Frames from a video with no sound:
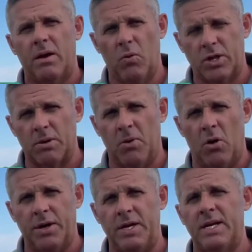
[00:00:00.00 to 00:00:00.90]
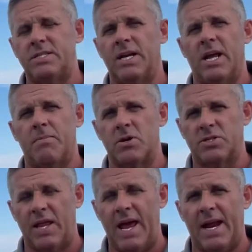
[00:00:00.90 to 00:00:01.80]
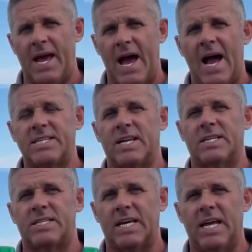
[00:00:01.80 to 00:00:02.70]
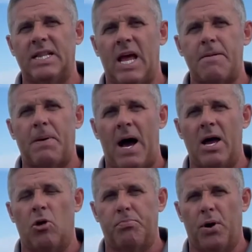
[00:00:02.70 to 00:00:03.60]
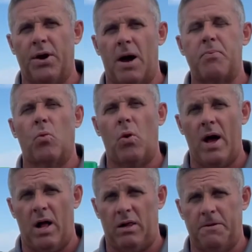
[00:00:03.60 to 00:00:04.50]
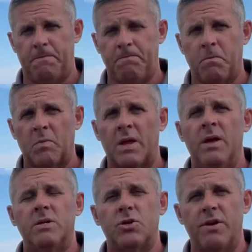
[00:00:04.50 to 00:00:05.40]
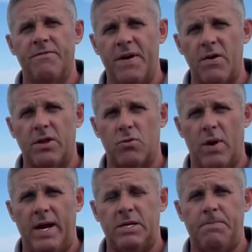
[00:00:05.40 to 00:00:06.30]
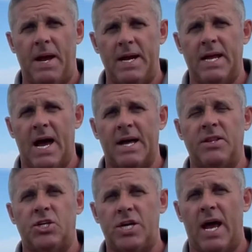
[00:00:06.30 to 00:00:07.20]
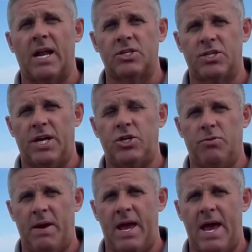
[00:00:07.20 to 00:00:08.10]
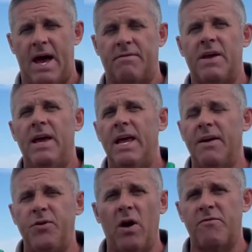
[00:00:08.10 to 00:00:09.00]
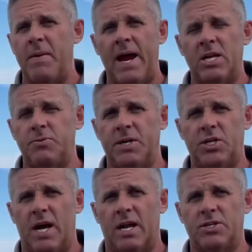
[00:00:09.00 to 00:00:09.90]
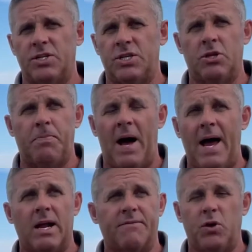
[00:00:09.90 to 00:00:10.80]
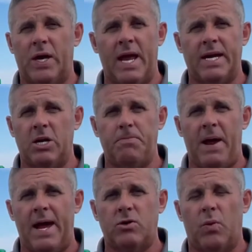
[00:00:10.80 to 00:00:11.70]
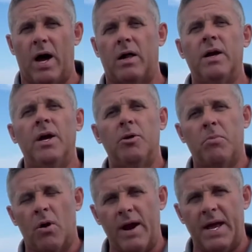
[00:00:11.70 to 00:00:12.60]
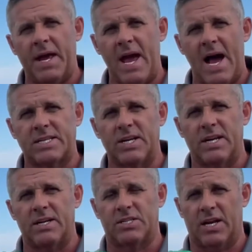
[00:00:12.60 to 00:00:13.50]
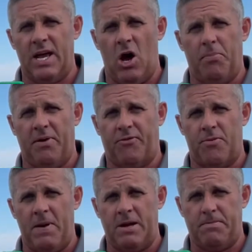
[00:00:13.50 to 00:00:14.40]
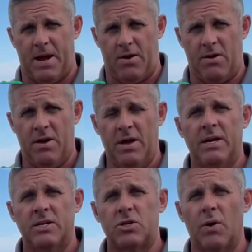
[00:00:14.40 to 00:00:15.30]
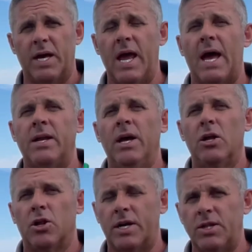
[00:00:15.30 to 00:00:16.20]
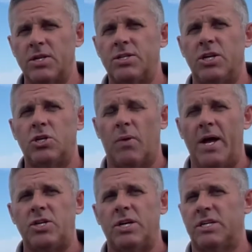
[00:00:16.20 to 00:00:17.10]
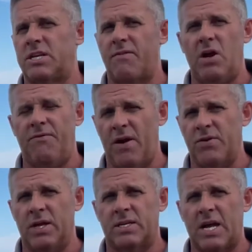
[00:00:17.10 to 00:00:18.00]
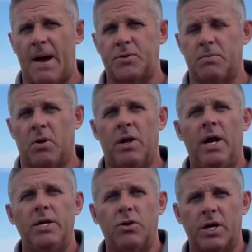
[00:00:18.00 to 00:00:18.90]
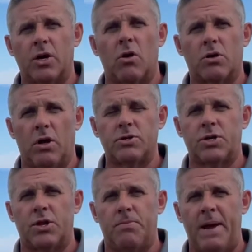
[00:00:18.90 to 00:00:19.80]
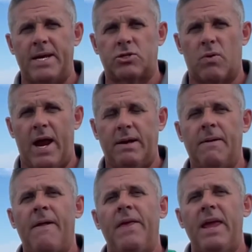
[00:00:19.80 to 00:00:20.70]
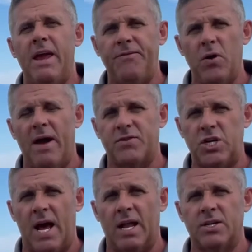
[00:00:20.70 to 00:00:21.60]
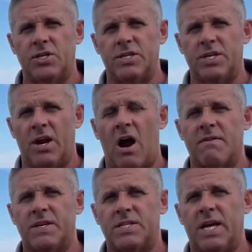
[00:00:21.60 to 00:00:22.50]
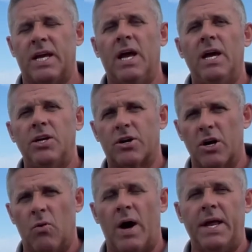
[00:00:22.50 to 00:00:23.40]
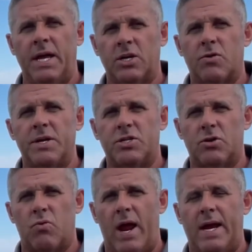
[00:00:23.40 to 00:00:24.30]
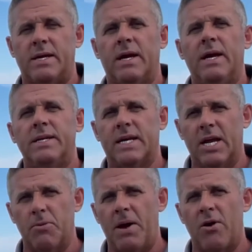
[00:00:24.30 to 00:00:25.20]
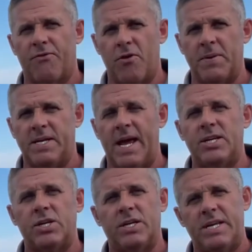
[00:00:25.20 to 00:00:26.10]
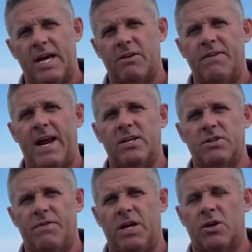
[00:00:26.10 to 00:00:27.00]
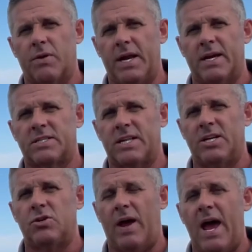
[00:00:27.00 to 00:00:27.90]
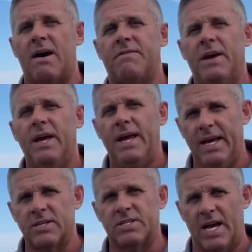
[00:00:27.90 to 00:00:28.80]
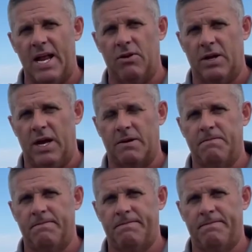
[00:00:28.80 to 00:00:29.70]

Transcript: with the mold and yeast inhibitors and the antioxidants to get that pile put up well. So you vary the rate depending on the challenge that you may have. If you have management challenges in the pile, if you can't get it packed well, more antioxidant is going to help it ferment better. So again, look at the situation. If everything's optimal, you can go closer to the base rate. If you have challenges in harvesting, you're going to want to increase the rate to get a better fermentation and take advantage of the ingredients that you have in Silo-King.